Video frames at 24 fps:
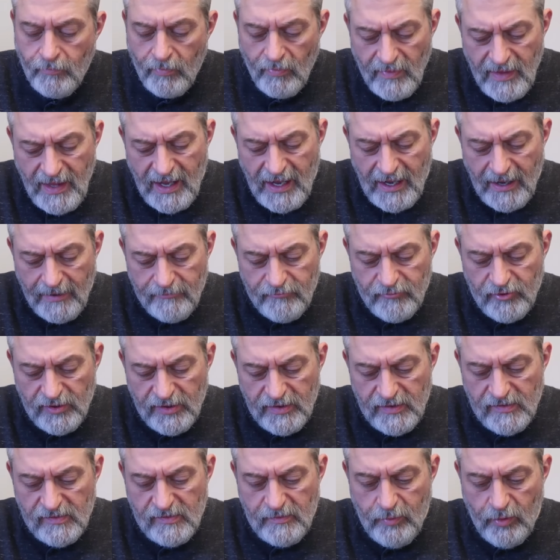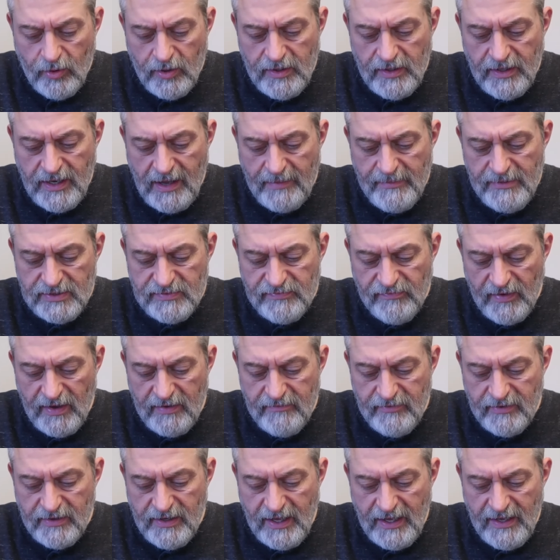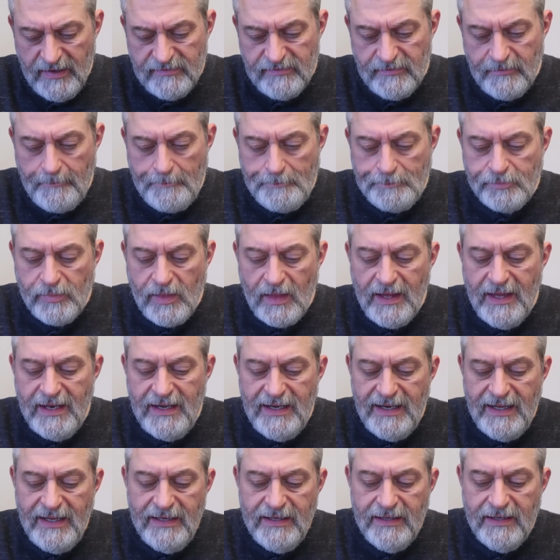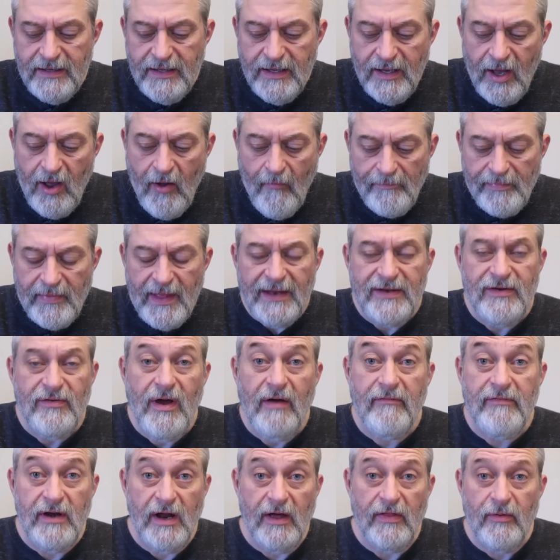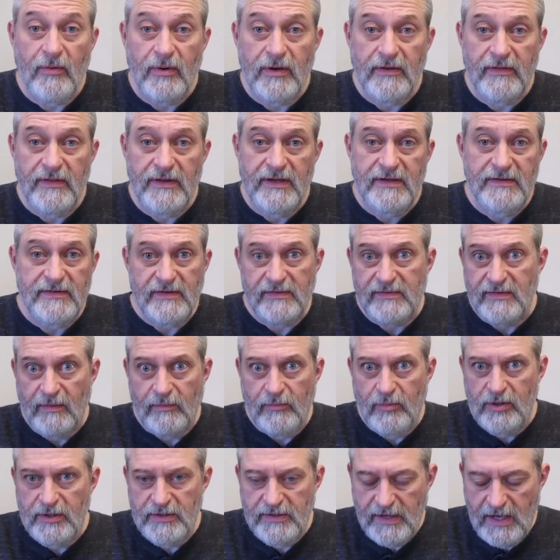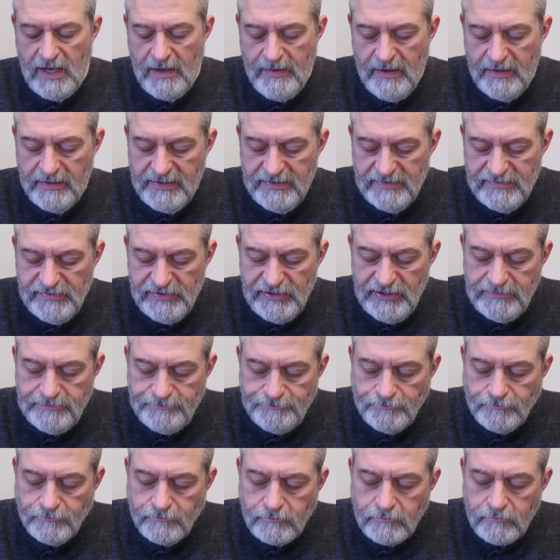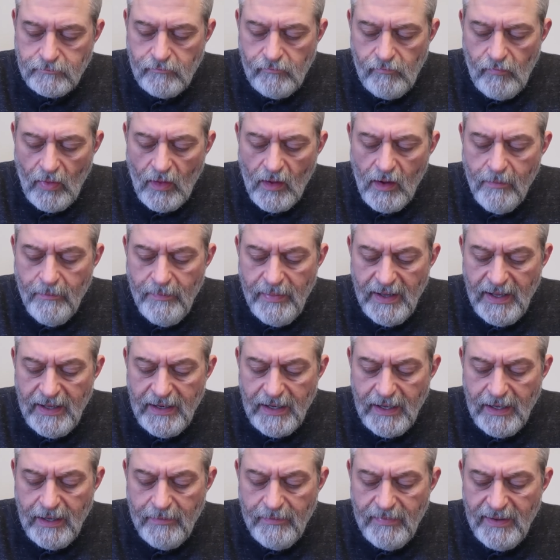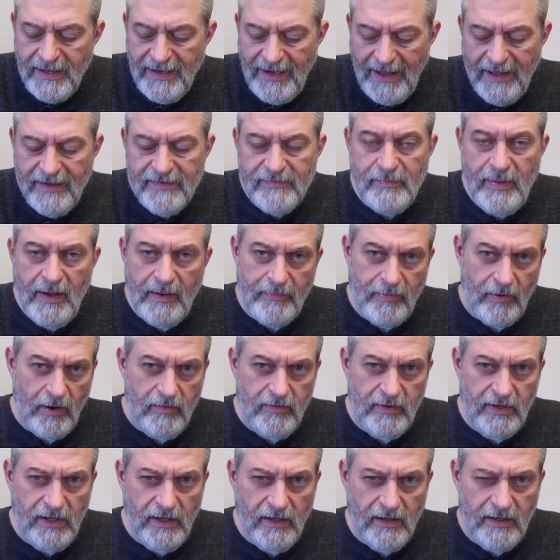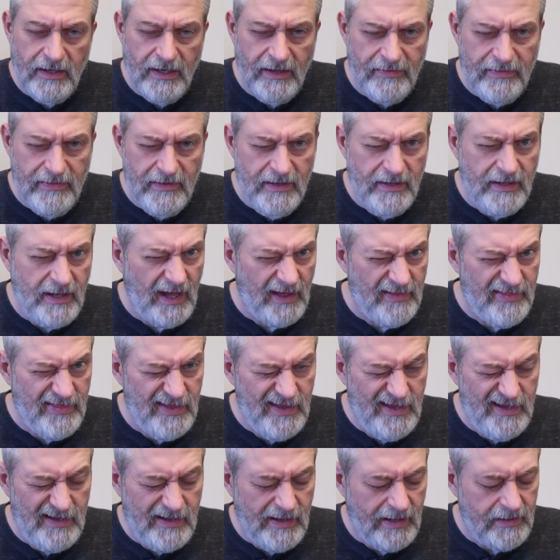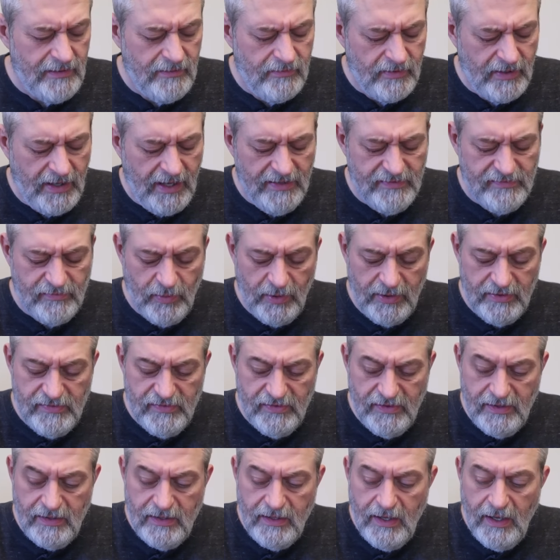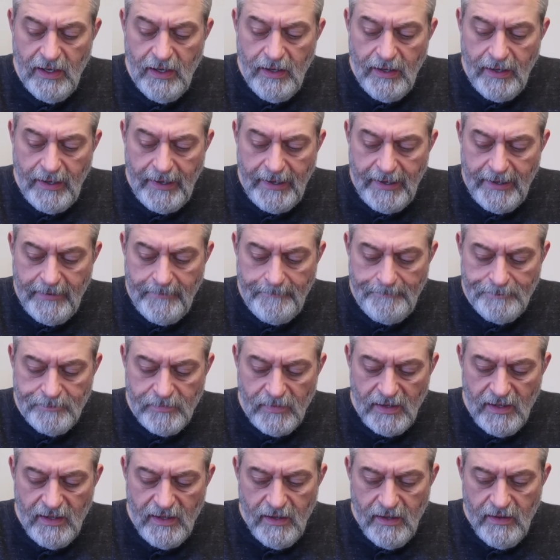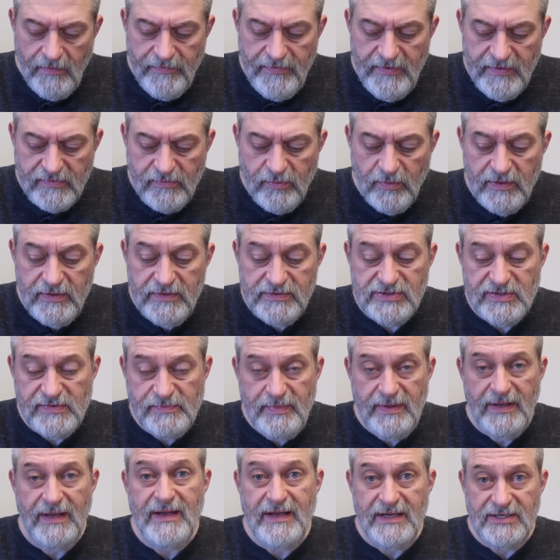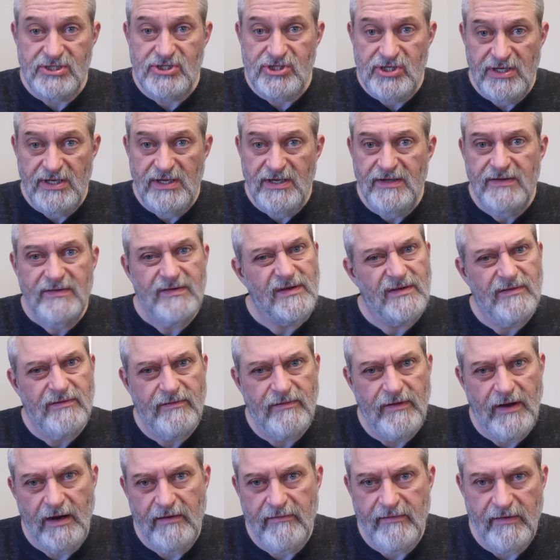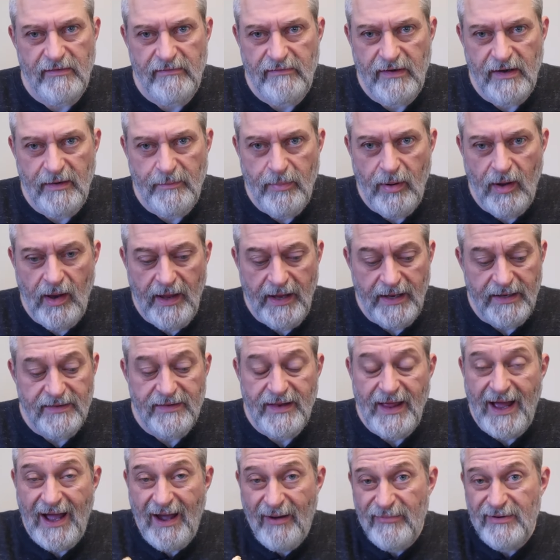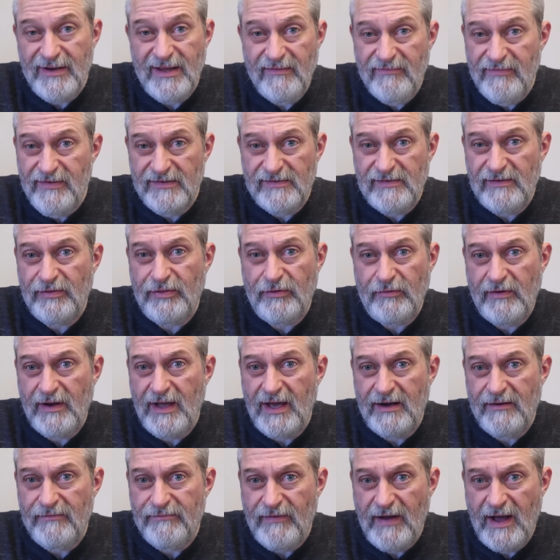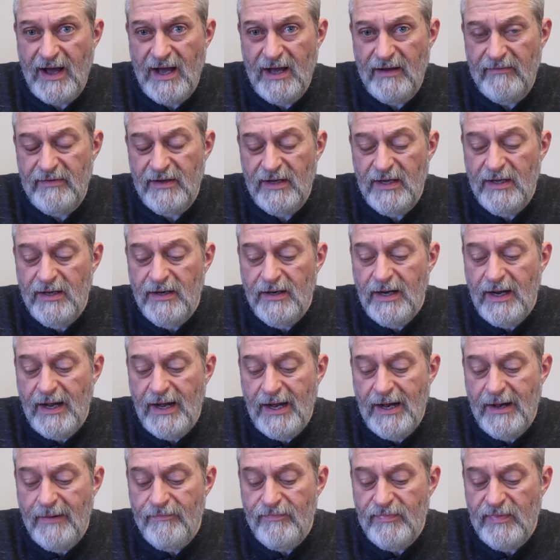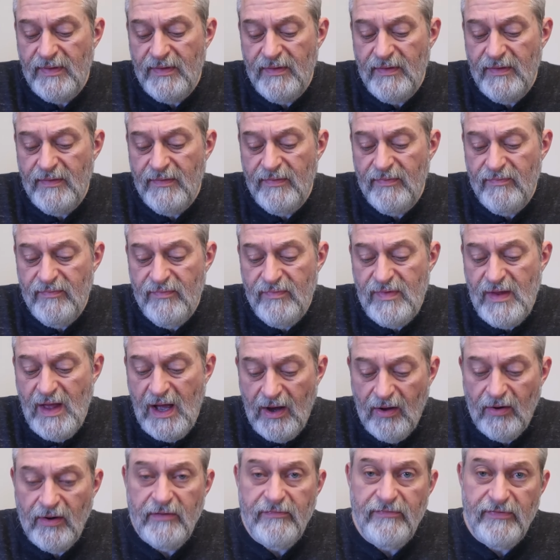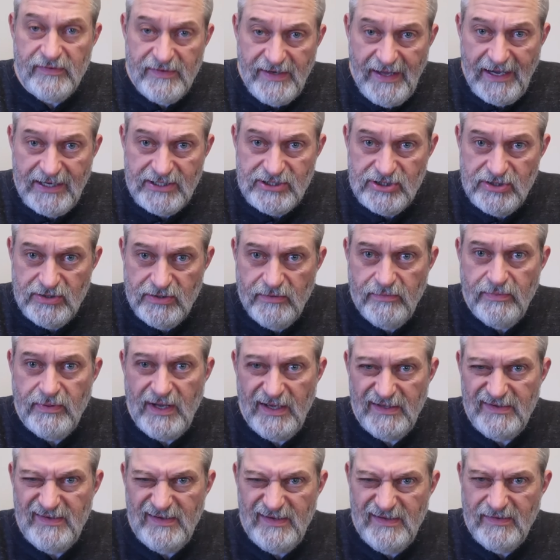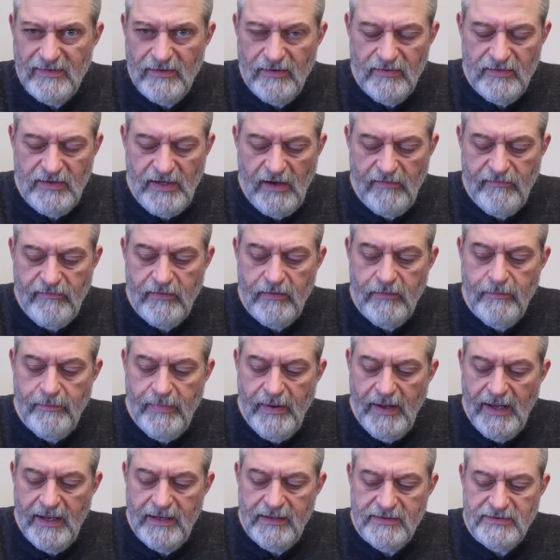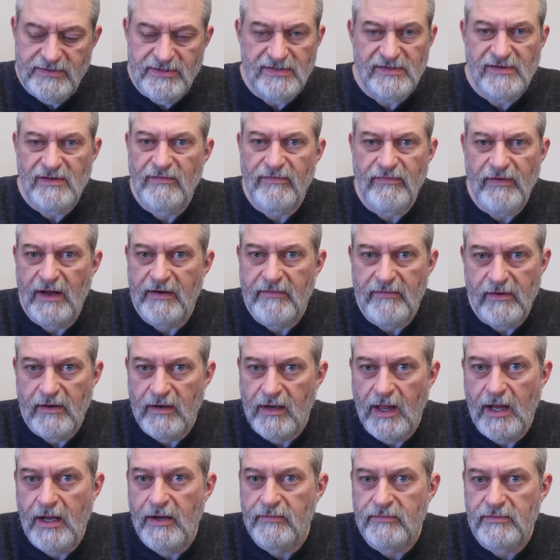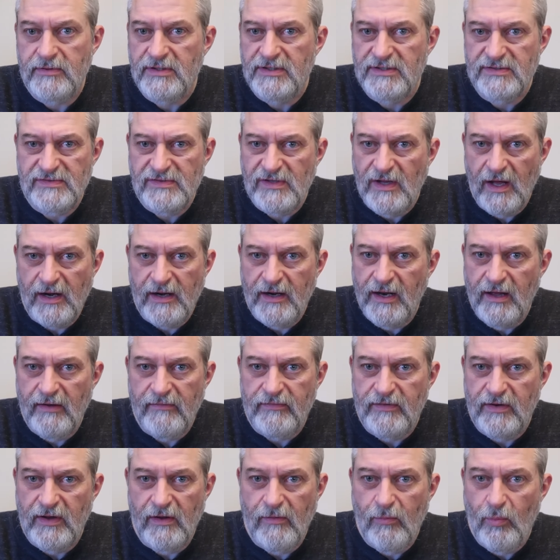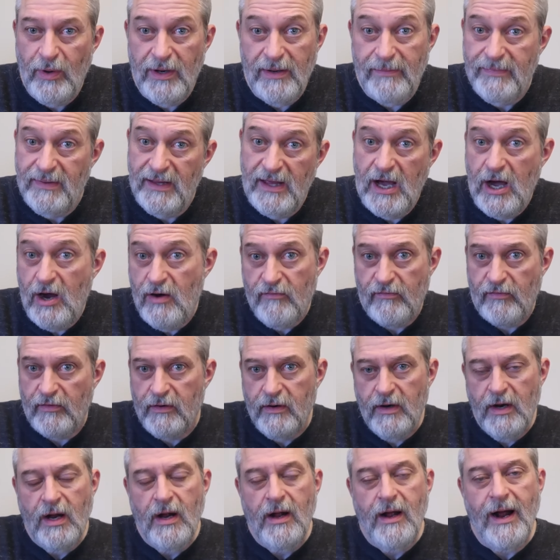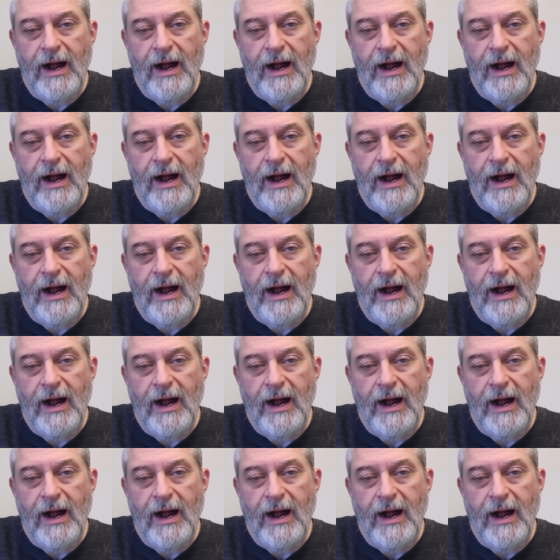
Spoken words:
Yeah, I'm really disappointed in how much flavor it has. I do have another one of these at some point in time. I'll get to it. But it has pepperoni on it, I think. I can't swear to it. This one, just being a cheese, is very, very, very plain. I would give this a 3 out of 5. Not only for texture, because it is a little tougher, but just the flavor alone is not enough to win me over.